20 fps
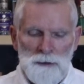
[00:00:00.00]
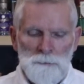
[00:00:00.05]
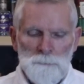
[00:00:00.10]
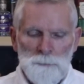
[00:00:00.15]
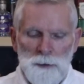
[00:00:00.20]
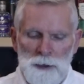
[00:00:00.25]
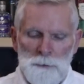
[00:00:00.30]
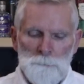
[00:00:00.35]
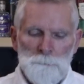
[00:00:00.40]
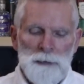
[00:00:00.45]

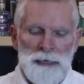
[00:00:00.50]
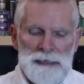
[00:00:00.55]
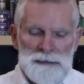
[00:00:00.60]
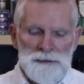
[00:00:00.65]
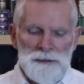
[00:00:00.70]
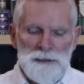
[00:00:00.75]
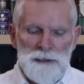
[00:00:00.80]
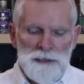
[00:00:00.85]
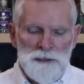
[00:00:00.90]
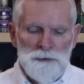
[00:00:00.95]
But back
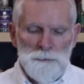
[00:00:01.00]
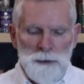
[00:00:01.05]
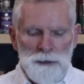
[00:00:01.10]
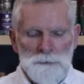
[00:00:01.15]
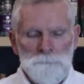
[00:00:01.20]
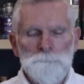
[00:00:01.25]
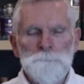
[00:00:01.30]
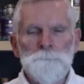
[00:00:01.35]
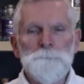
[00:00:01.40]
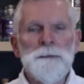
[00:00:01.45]
to this
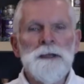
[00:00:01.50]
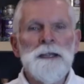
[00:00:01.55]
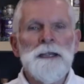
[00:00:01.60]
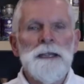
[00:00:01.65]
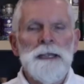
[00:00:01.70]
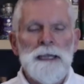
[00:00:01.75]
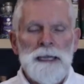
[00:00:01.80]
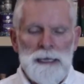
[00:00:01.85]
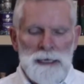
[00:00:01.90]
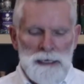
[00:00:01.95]
one.
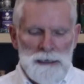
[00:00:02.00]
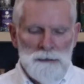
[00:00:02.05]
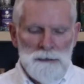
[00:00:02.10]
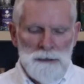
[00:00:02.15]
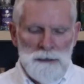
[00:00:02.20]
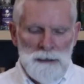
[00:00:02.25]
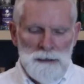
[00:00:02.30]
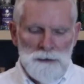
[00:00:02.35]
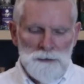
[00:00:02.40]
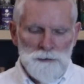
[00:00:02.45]

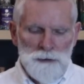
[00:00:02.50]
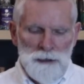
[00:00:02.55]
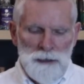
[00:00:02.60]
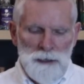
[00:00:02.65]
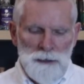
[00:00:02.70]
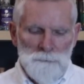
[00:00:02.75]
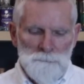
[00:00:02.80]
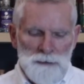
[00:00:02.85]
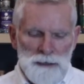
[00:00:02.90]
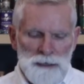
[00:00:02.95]

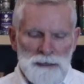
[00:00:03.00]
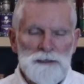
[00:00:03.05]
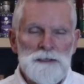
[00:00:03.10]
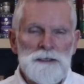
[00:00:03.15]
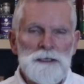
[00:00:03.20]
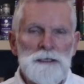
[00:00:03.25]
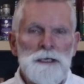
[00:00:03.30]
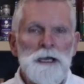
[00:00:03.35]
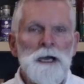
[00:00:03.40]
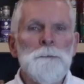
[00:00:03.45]
It's
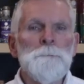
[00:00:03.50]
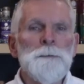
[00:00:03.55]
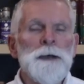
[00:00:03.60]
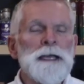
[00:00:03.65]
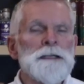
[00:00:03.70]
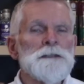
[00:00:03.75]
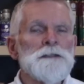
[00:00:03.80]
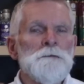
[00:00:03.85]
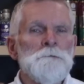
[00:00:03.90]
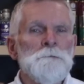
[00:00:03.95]
cut
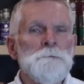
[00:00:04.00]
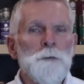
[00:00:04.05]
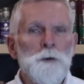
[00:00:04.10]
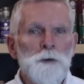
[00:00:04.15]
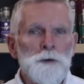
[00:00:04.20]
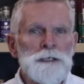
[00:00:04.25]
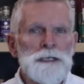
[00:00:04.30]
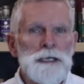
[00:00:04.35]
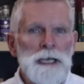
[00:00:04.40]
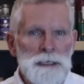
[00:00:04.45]
back to
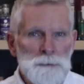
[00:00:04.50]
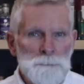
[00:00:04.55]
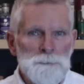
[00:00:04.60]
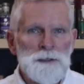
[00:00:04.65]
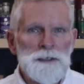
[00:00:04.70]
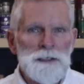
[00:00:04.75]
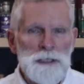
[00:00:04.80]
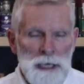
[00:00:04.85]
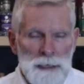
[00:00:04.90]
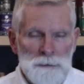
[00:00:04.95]

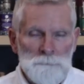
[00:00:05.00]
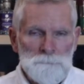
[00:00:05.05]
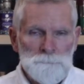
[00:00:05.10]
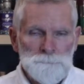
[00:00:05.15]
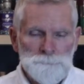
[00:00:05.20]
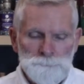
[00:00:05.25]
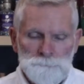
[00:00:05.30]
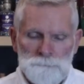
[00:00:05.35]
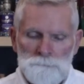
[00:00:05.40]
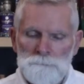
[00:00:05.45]
48%,
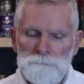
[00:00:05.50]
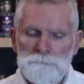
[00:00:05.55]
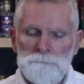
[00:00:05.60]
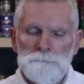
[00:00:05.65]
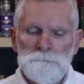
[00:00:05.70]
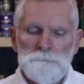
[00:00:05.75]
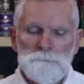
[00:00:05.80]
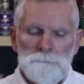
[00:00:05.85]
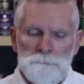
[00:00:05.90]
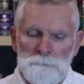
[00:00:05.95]

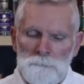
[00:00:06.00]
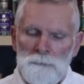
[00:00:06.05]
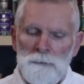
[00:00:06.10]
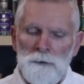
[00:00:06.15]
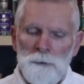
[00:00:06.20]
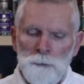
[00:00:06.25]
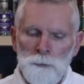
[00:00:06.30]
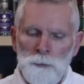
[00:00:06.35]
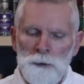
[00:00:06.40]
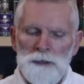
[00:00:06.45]

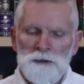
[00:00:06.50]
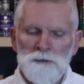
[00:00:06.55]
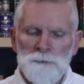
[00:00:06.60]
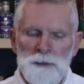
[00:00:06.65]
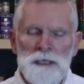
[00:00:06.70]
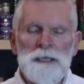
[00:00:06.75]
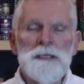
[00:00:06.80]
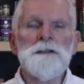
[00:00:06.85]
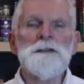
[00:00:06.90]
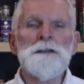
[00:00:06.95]
which
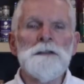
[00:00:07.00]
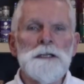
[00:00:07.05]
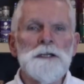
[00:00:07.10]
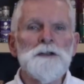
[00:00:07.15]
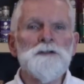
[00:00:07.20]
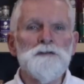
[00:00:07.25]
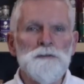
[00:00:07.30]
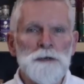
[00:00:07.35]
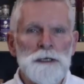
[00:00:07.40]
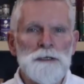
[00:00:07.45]
means that
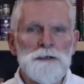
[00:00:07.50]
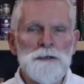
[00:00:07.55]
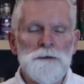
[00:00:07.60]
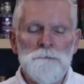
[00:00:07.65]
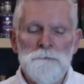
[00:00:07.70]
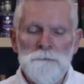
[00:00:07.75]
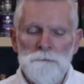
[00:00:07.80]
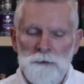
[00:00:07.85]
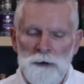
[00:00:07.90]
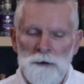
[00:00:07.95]
it drinks
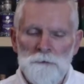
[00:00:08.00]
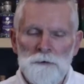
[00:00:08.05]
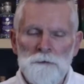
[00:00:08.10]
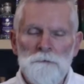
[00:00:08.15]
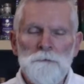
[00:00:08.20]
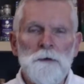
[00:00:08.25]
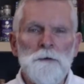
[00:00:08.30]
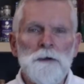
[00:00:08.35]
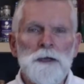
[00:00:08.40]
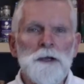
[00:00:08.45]
very,
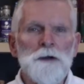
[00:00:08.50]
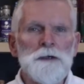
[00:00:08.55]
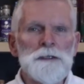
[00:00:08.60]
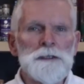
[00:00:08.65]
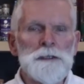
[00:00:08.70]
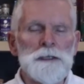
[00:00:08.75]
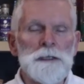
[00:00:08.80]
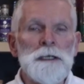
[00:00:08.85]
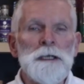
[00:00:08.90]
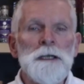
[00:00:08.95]
very
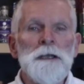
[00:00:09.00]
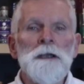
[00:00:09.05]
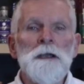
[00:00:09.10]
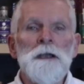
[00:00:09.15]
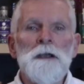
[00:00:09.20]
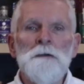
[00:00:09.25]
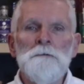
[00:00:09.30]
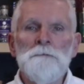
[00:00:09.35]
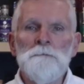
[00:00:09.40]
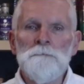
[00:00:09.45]
nicely.
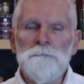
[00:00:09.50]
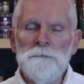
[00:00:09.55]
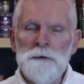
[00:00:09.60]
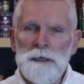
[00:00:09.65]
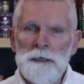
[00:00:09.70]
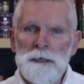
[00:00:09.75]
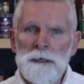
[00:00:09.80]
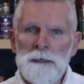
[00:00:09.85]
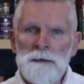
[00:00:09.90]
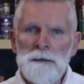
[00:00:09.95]

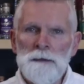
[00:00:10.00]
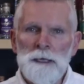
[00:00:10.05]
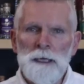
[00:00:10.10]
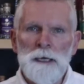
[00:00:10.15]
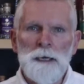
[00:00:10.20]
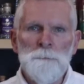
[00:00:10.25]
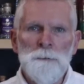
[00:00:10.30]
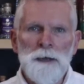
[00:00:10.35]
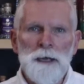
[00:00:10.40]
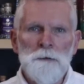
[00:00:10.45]
Really
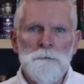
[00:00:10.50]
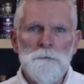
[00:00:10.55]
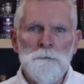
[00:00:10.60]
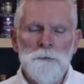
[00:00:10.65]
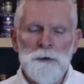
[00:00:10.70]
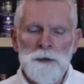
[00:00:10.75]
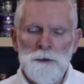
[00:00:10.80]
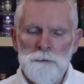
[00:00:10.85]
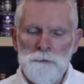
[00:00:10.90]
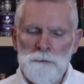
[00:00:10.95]
thick
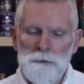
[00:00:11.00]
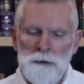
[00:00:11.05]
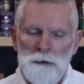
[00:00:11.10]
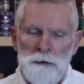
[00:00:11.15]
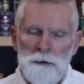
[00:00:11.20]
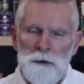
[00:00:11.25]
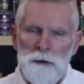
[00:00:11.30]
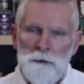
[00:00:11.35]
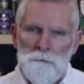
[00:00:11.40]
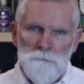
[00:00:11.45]
mouthfeel,
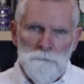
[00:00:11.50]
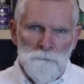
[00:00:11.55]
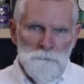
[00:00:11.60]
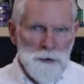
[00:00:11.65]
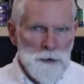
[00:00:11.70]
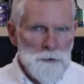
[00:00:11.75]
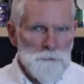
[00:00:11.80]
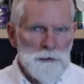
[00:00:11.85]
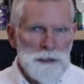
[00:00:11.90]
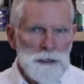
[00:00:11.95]

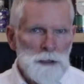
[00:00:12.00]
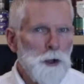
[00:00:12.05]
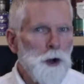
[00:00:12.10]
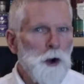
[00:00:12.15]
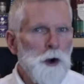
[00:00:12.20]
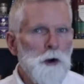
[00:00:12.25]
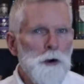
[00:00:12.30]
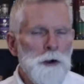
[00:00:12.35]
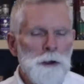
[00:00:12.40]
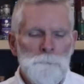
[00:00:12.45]
very
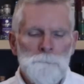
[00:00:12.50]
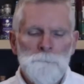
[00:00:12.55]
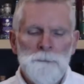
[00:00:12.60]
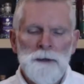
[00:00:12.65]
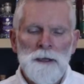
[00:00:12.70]
long.